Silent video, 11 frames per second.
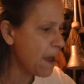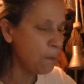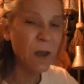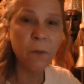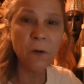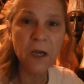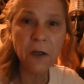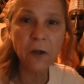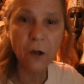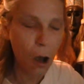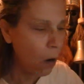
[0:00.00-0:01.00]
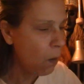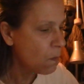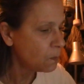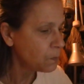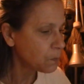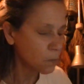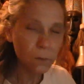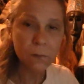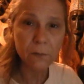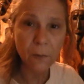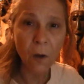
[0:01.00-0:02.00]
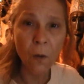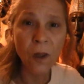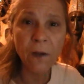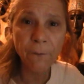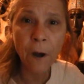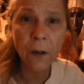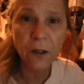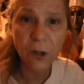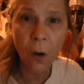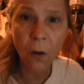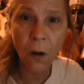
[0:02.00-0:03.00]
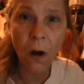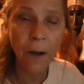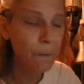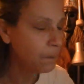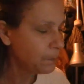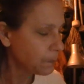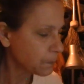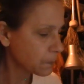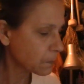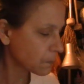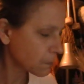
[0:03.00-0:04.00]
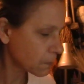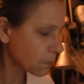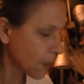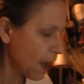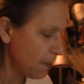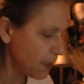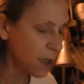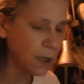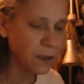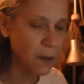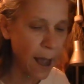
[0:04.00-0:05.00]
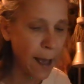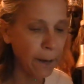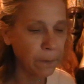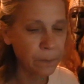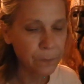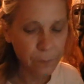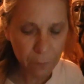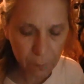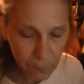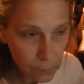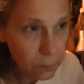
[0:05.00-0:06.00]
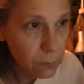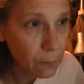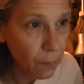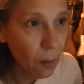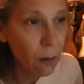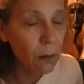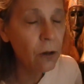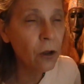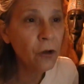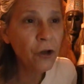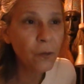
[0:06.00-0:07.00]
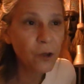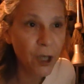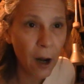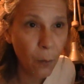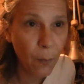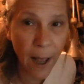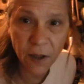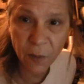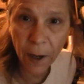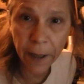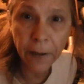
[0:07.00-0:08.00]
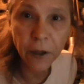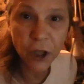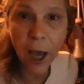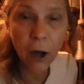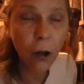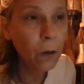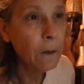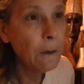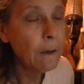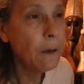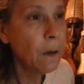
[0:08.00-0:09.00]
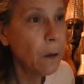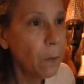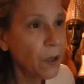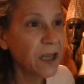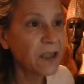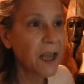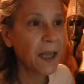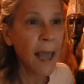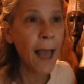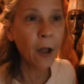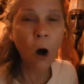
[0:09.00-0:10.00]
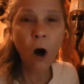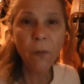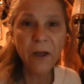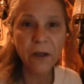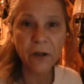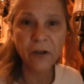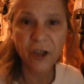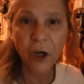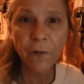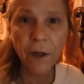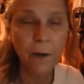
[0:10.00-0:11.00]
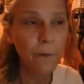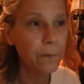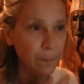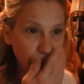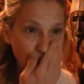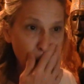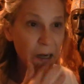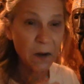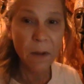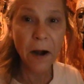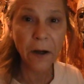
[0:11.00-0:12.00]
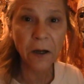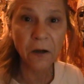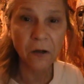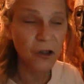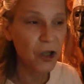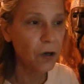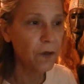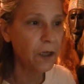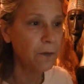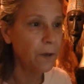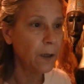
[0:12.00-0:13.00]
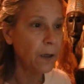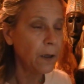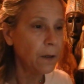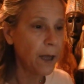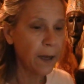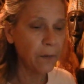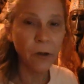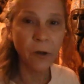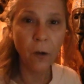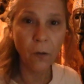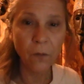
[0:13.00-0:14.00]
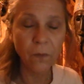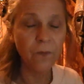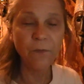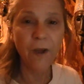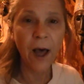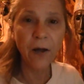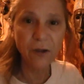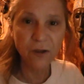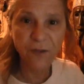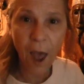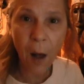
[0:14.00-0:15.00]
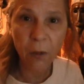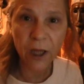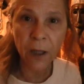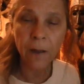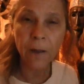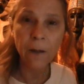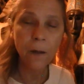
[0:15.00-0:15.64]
And people need to know what the fuck is going on. And because of that, YouTube shadow bans my channel because they can't call me a conservative, an American conservative that, values family